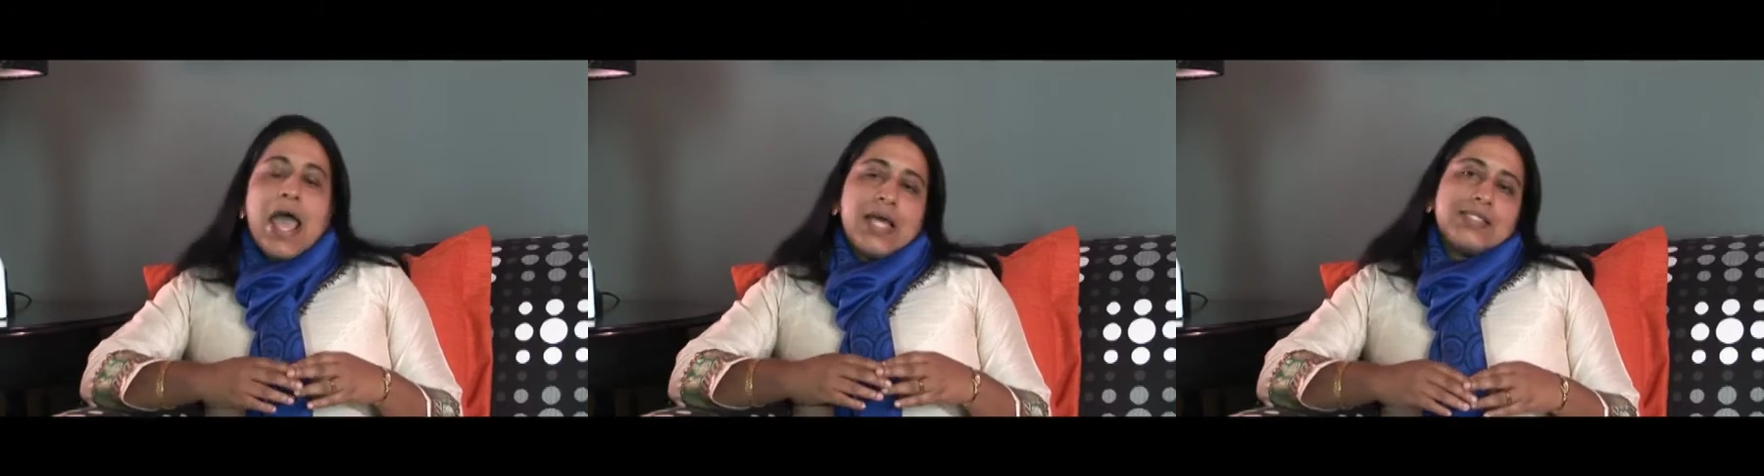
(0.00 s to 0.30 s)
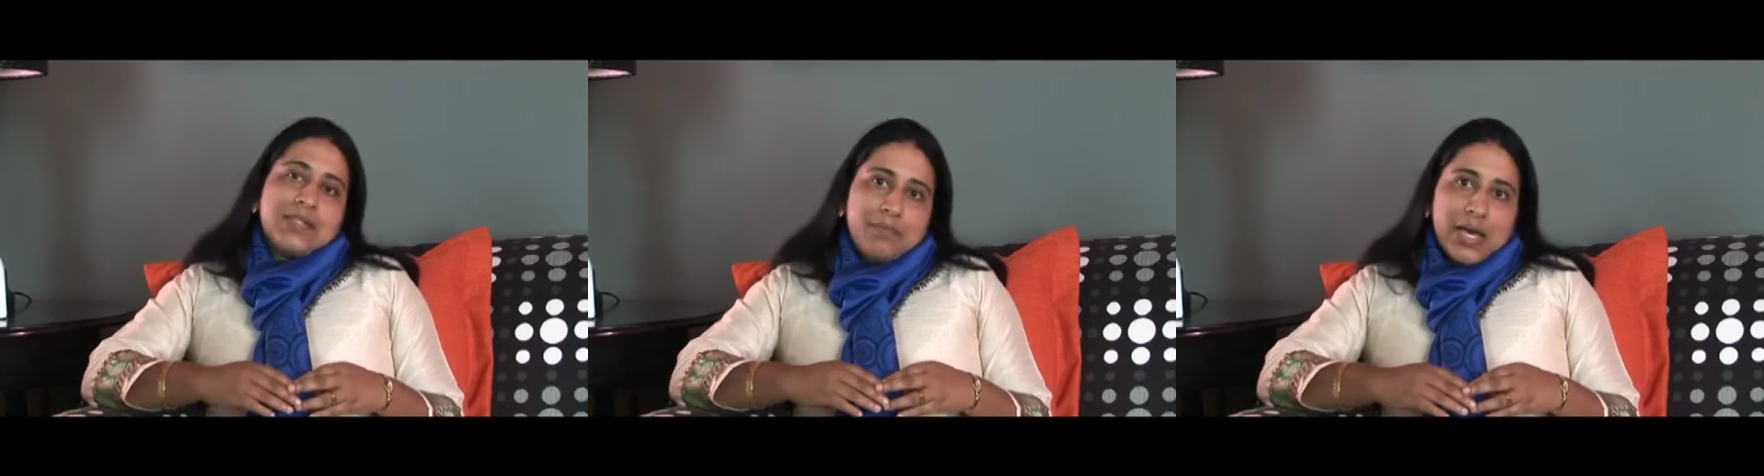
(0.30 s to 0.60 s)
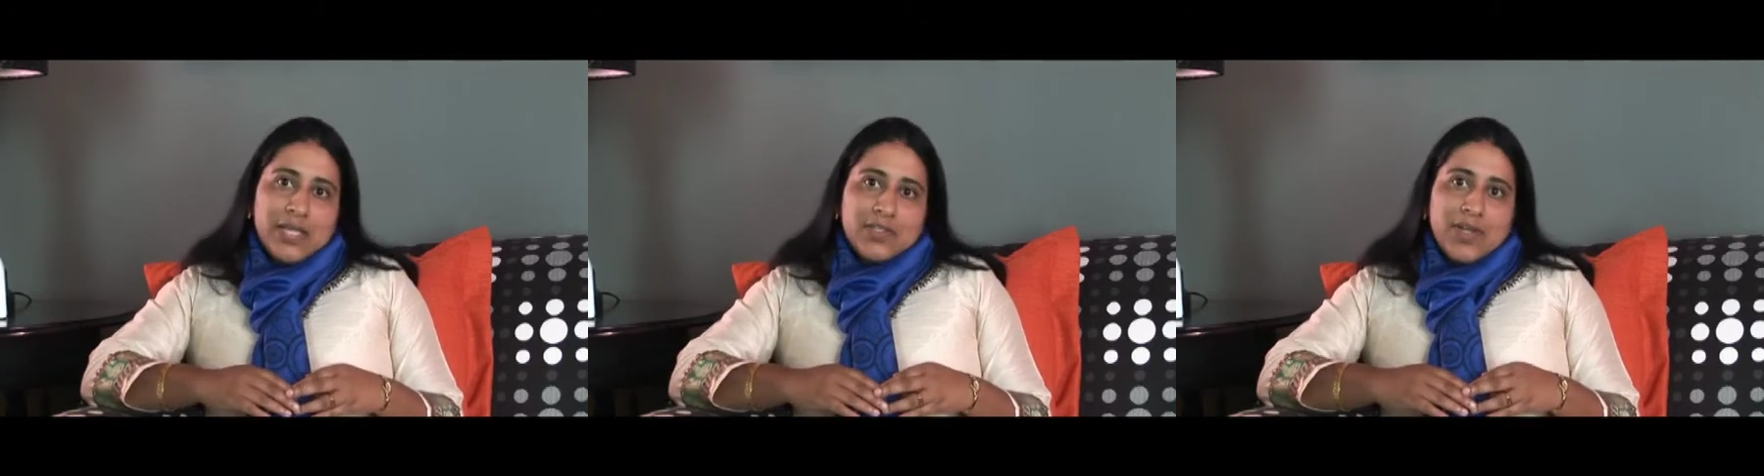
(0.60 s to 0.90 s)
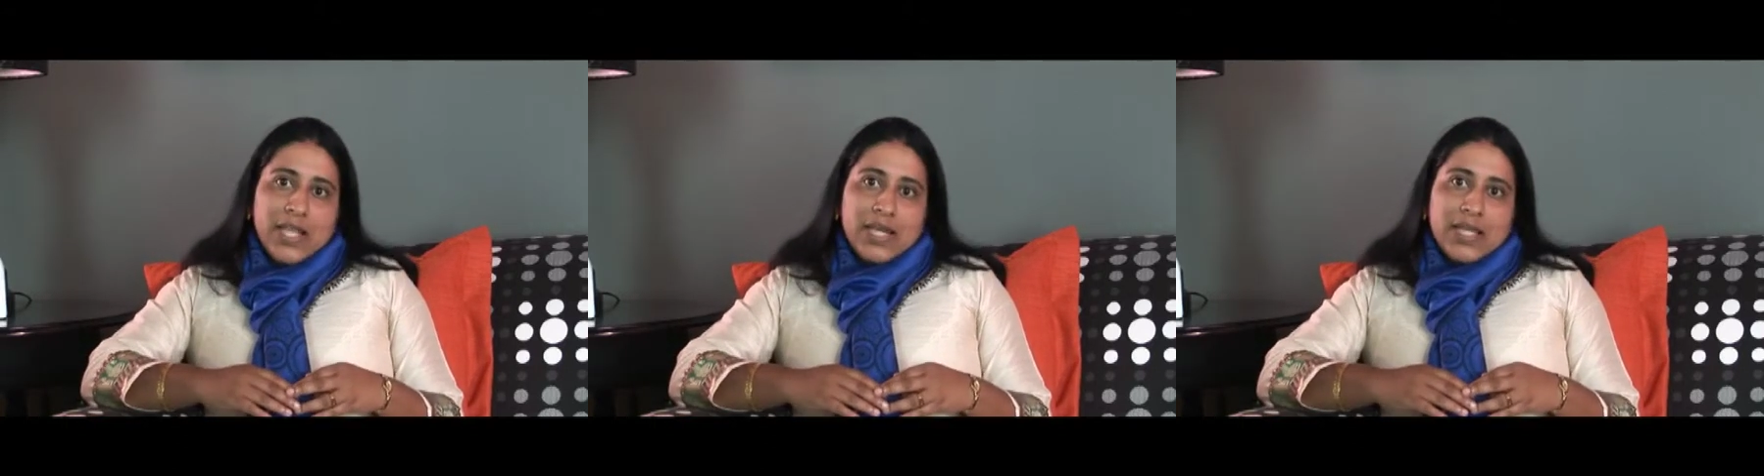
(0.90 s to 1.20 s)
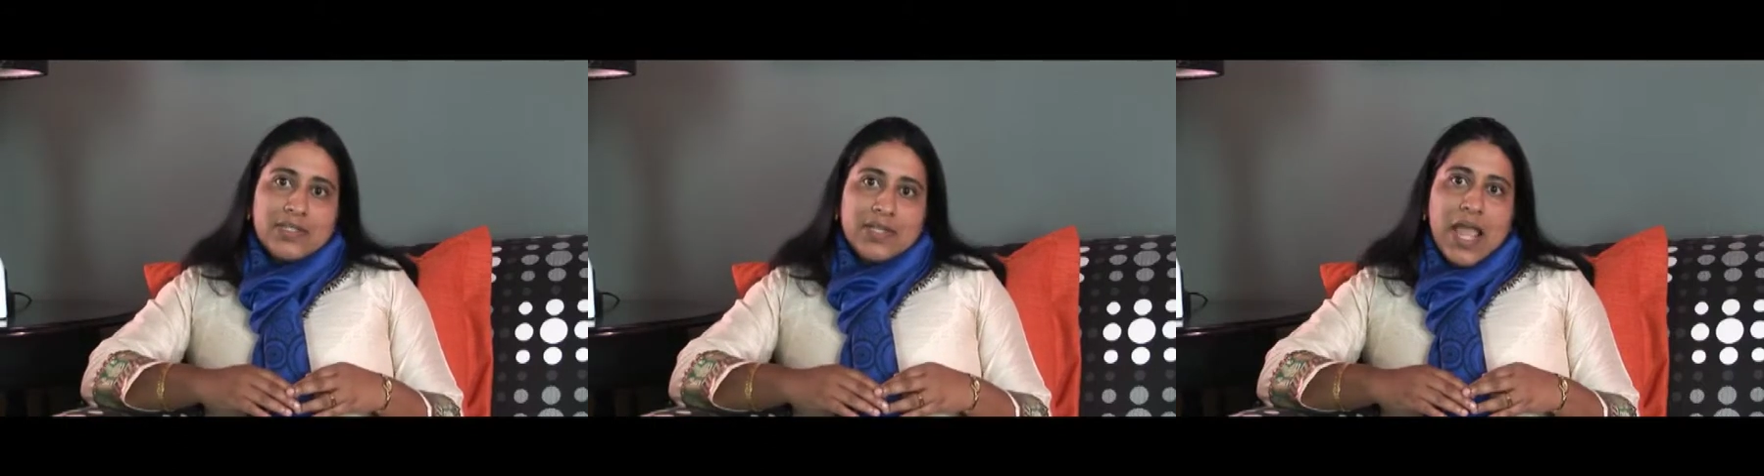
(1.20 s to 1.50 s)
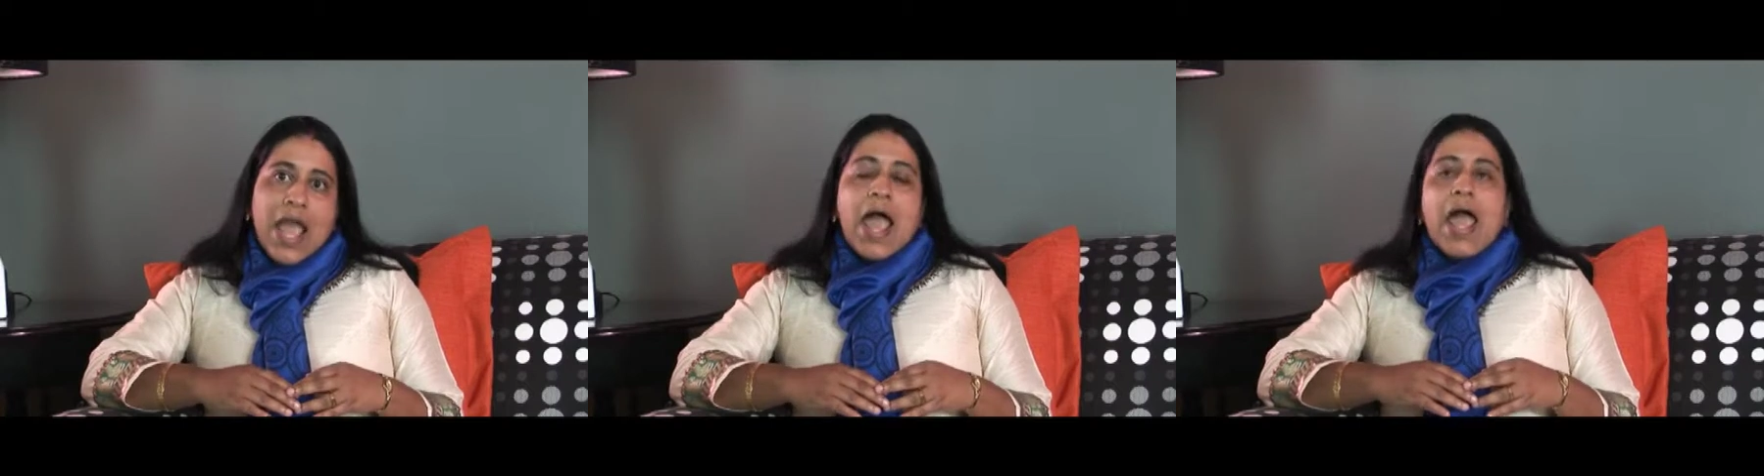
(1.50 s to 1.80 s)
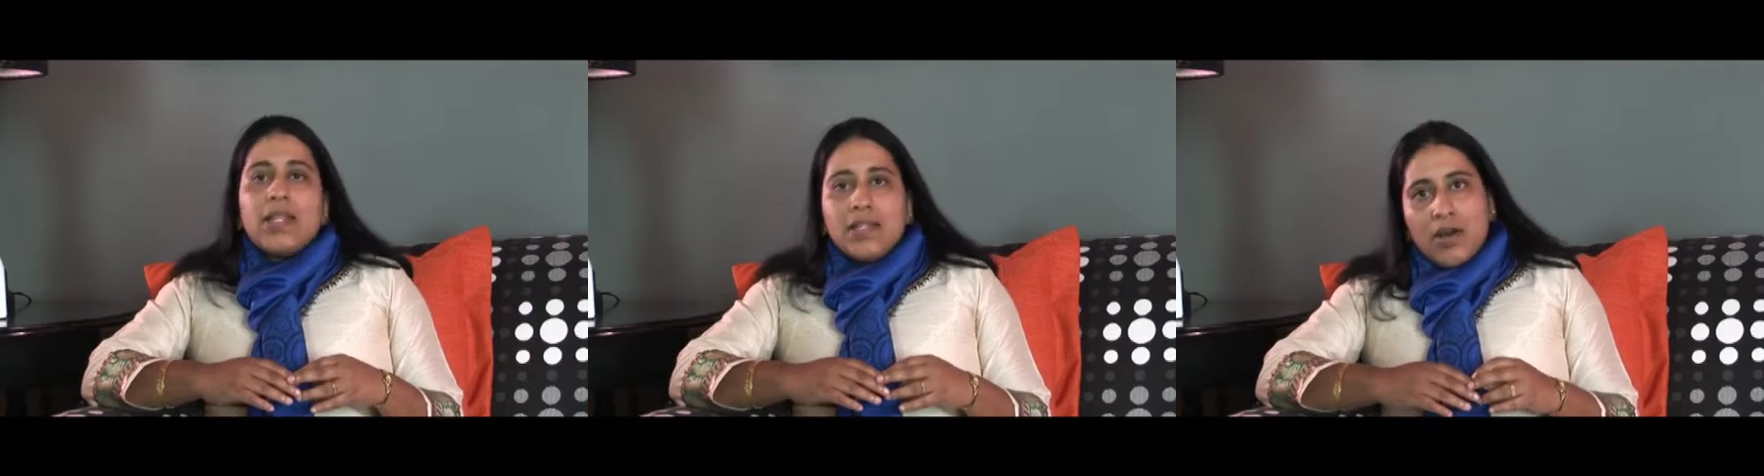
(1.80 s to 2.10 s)
acid mine drainage,
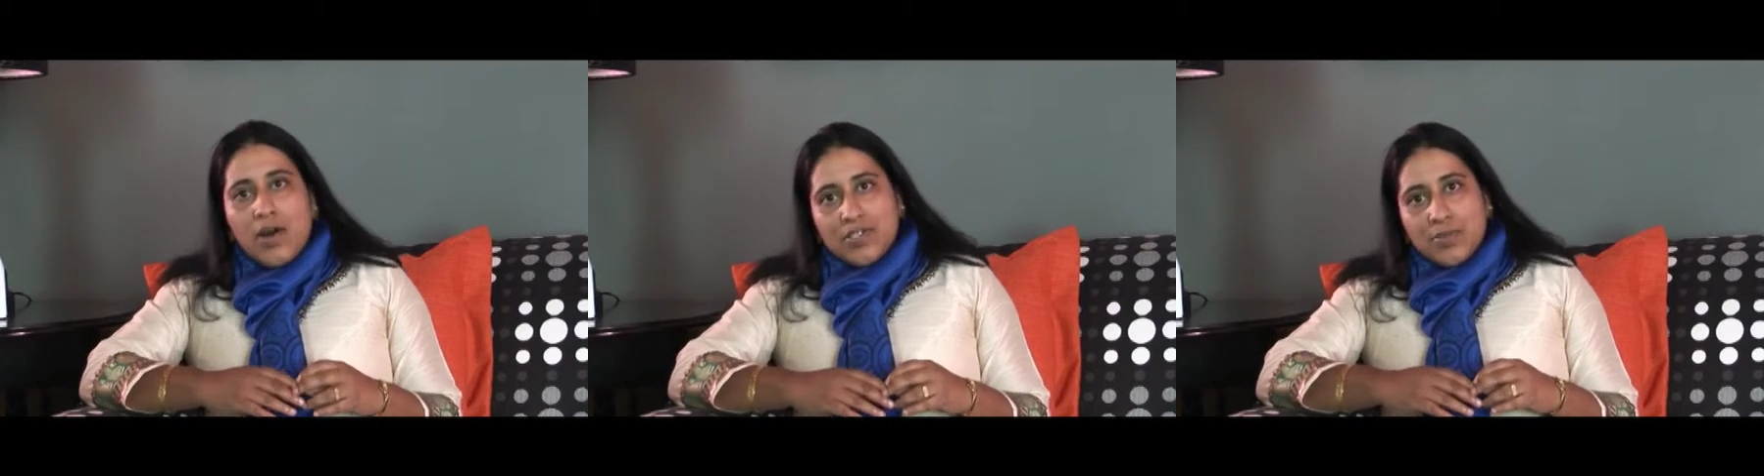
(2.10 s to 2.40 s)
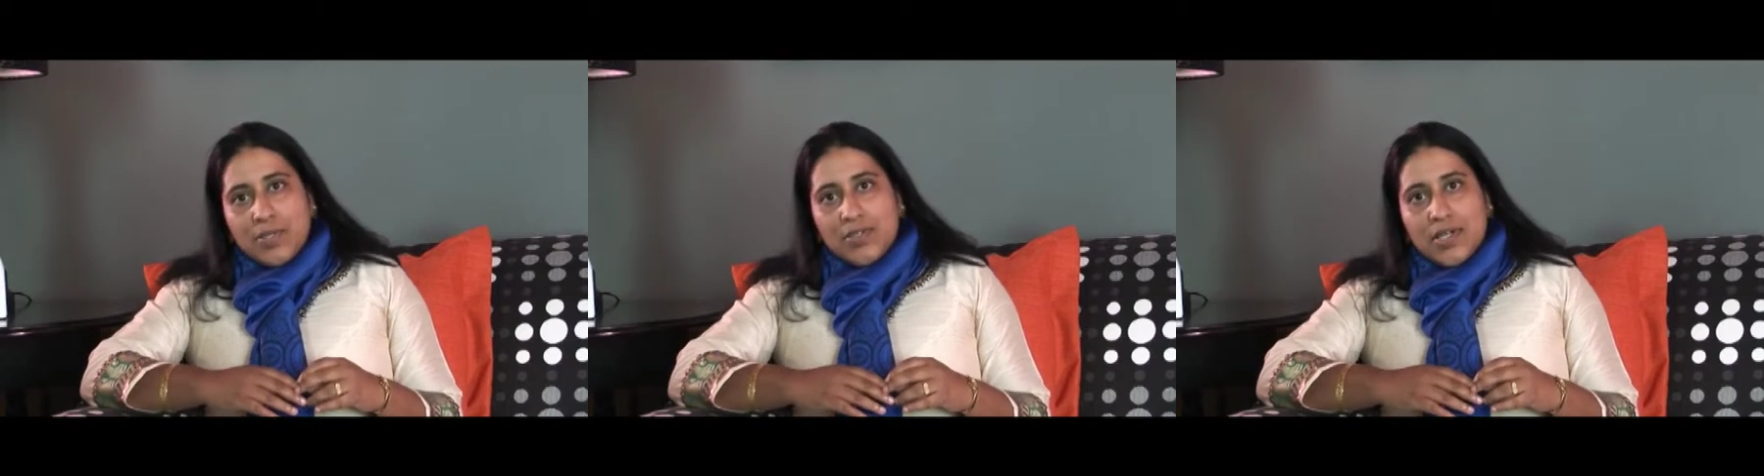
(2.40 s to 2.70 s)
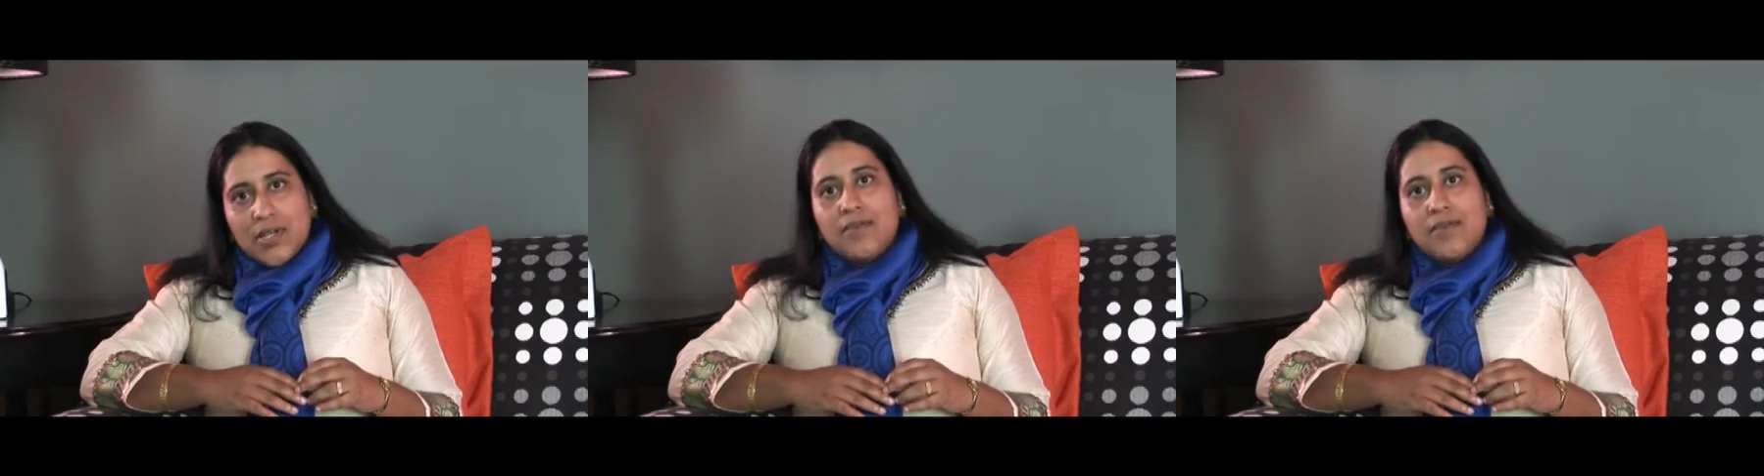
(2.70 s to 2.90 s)
and the contribution